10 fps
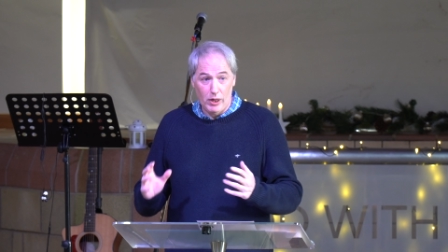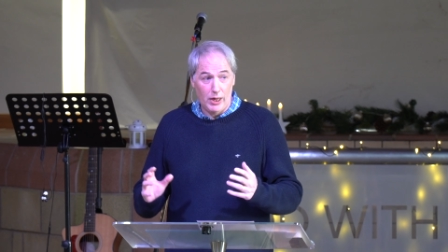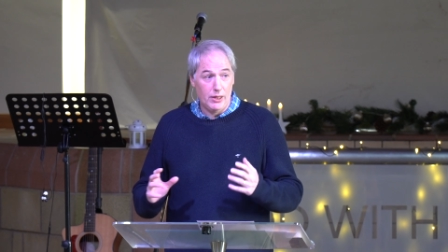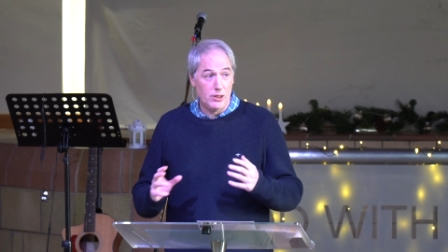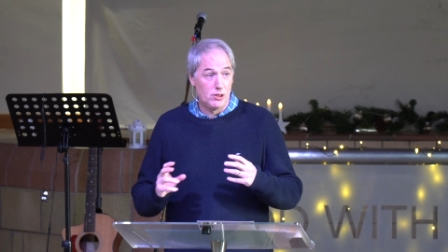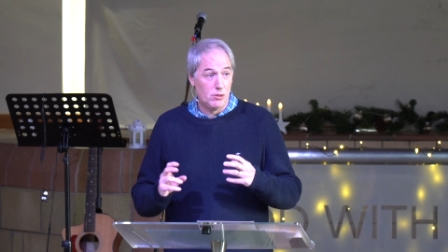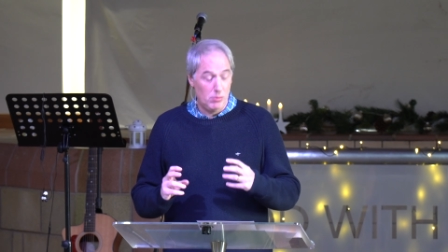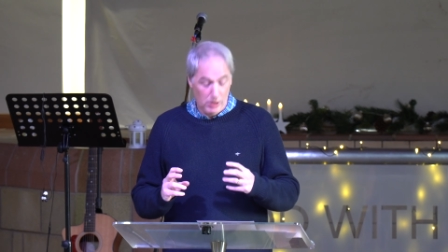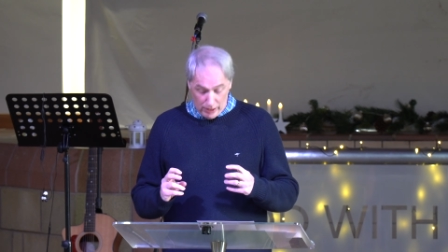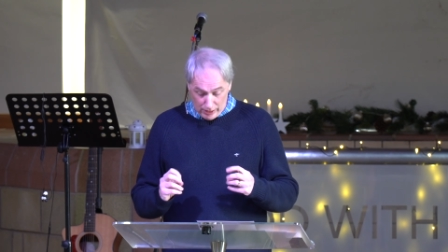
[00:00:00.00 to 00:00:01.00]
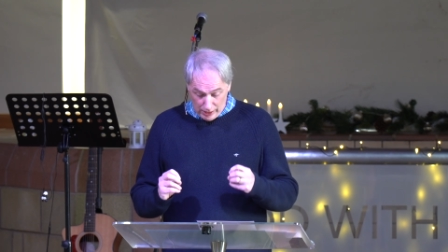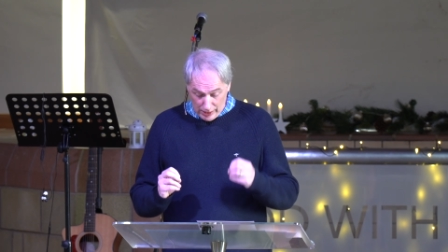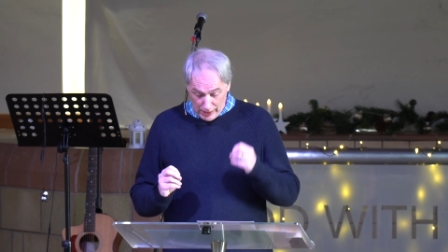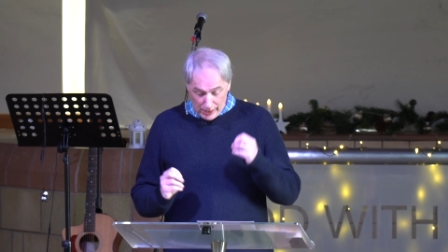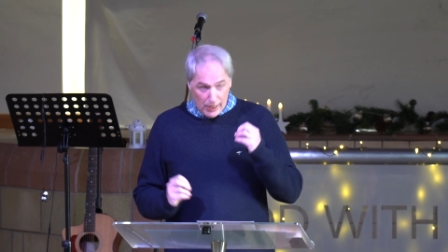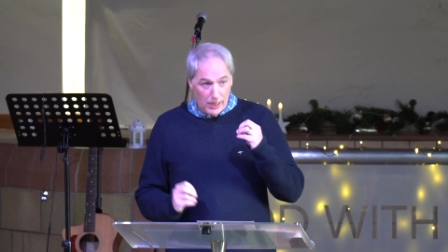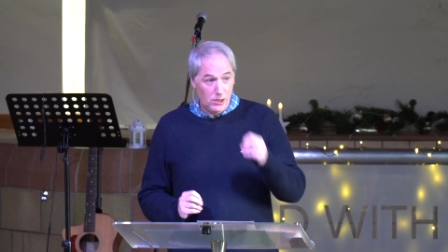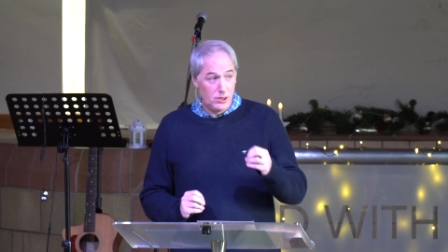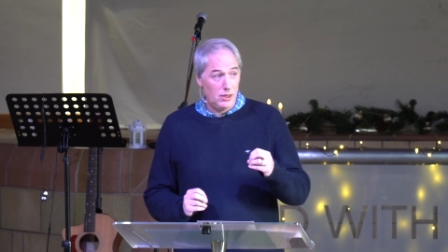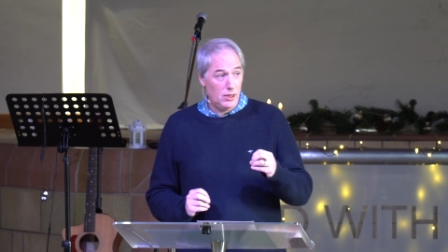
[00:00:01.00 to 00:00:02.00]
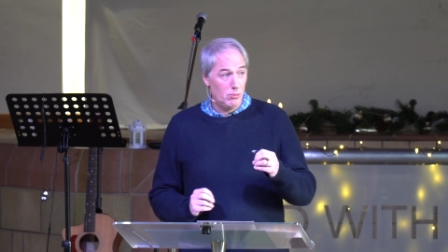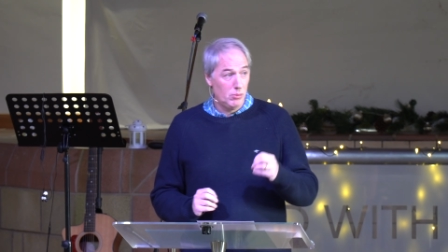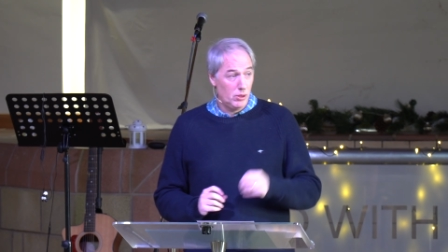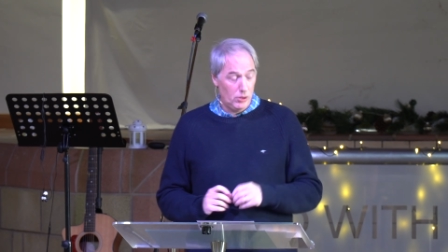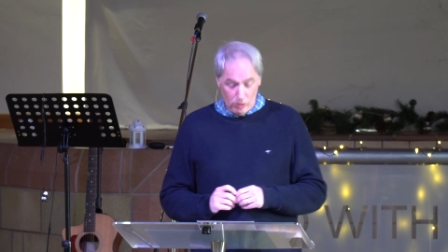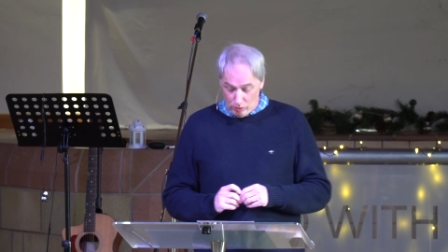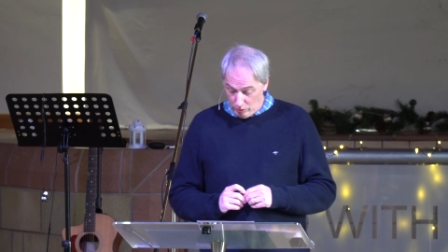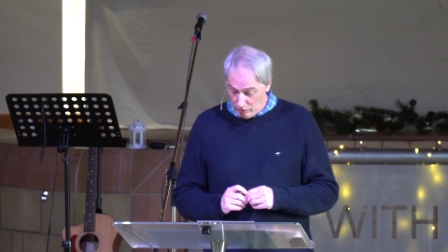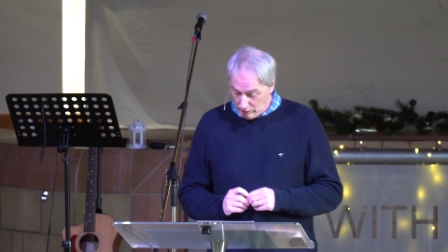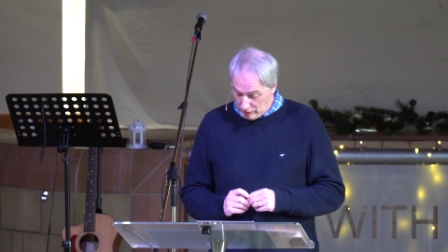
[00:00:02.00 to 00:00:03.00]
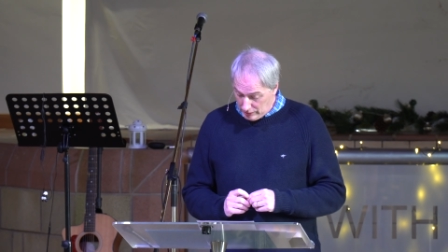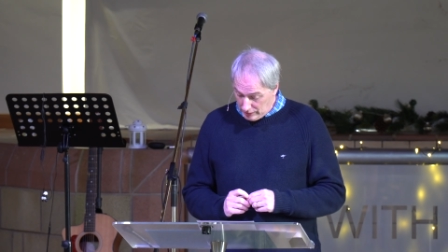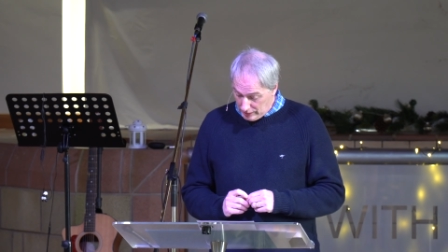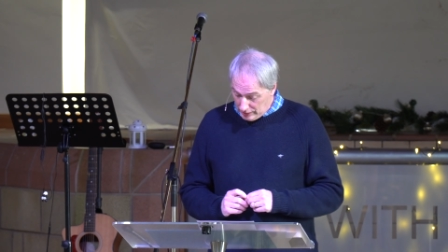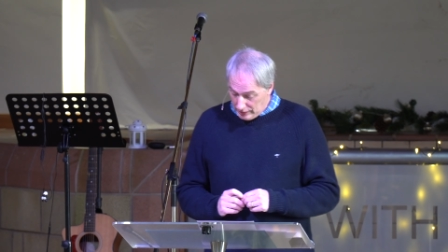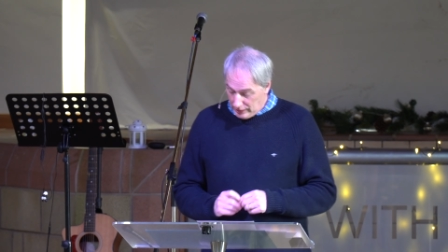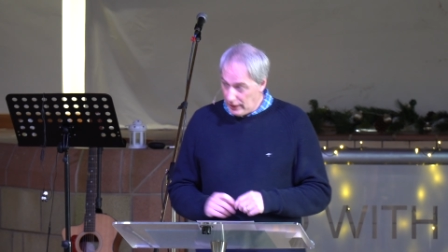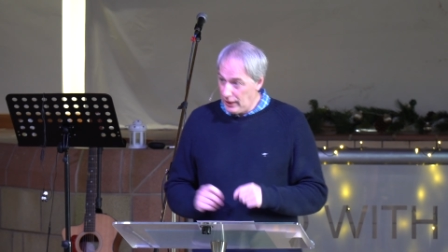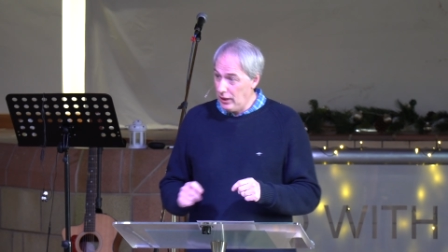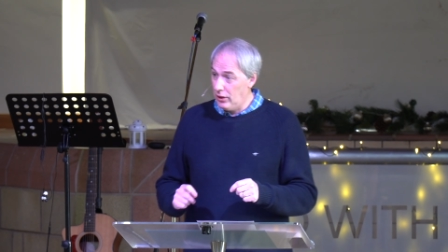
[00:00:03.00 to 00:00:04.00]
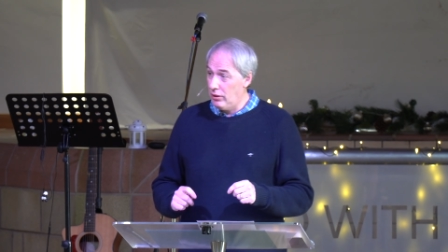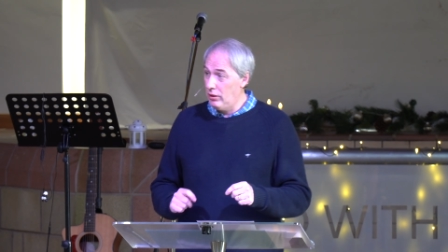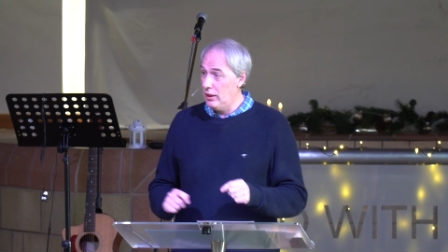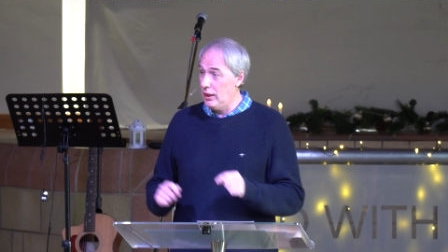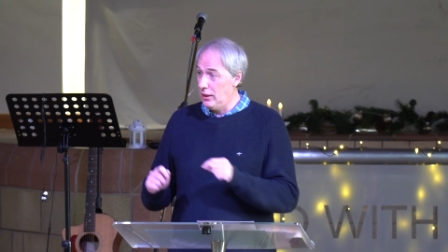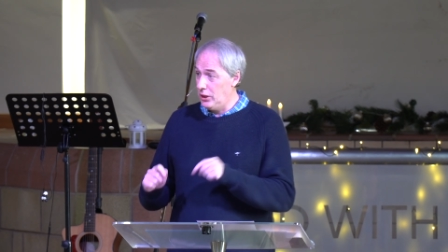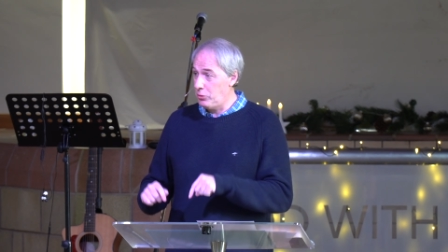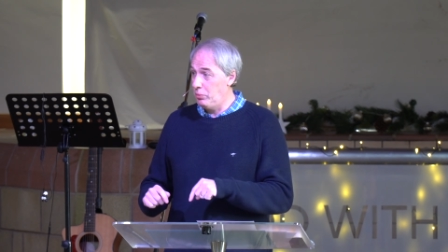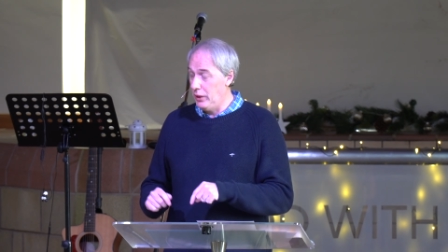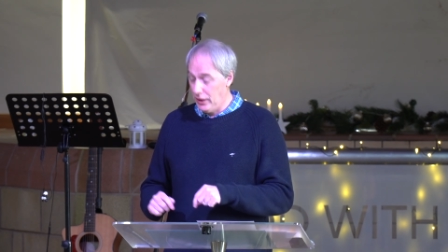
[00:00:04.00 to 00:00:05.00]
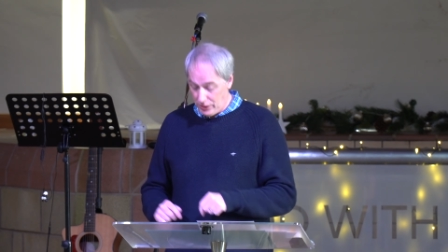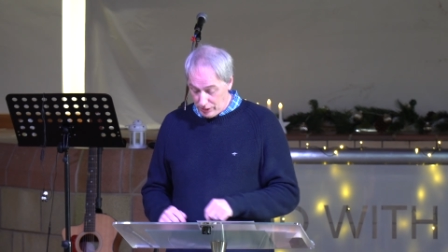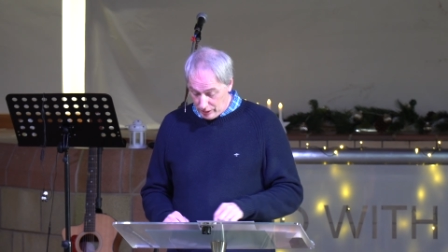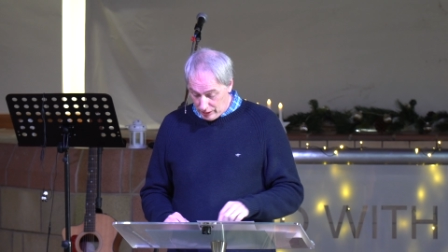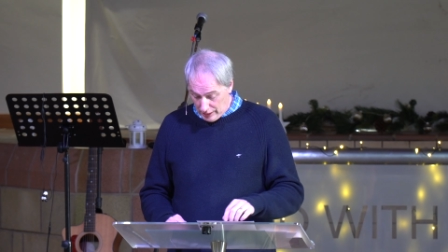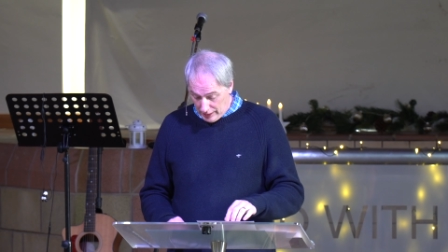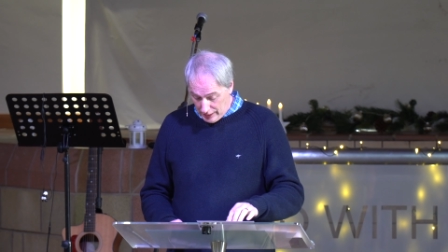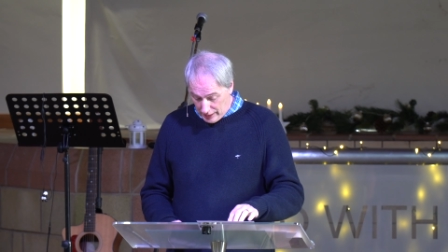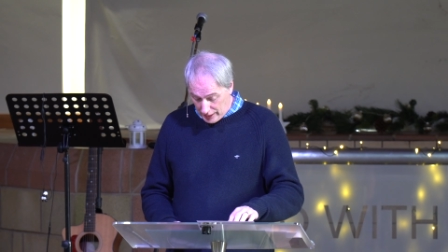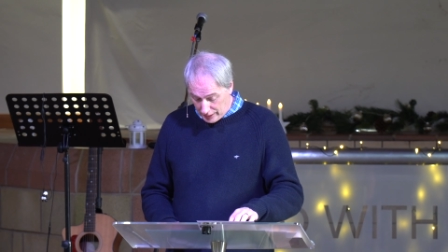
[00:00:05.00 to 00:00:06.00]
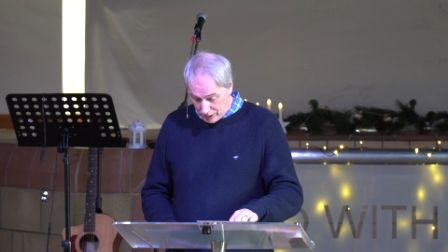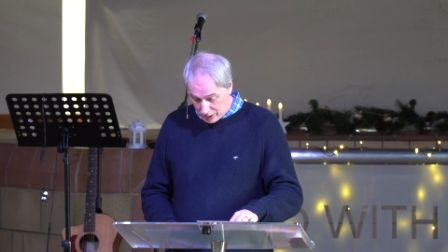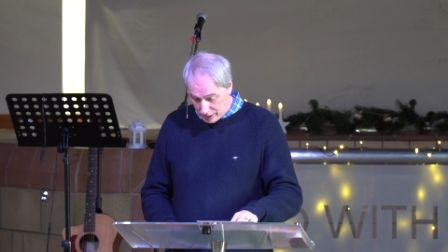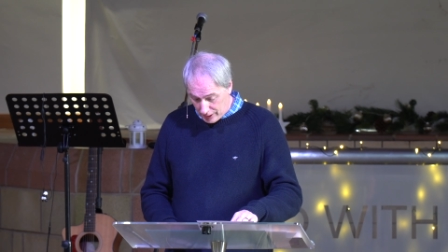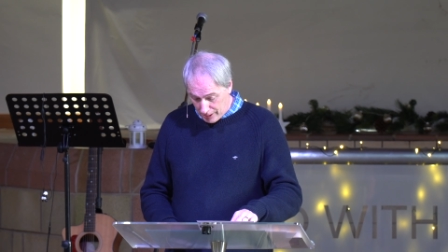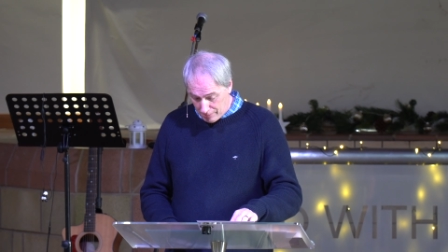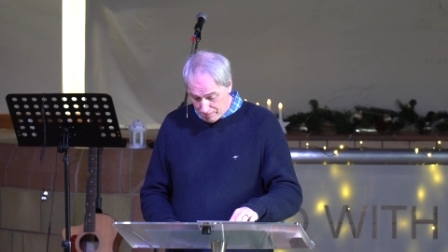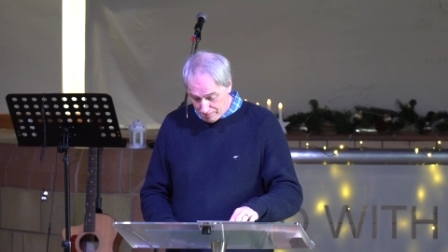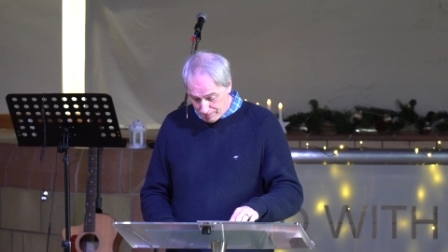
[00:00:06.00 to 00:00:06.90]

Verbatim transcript: that is to make His name known here in this place at this time.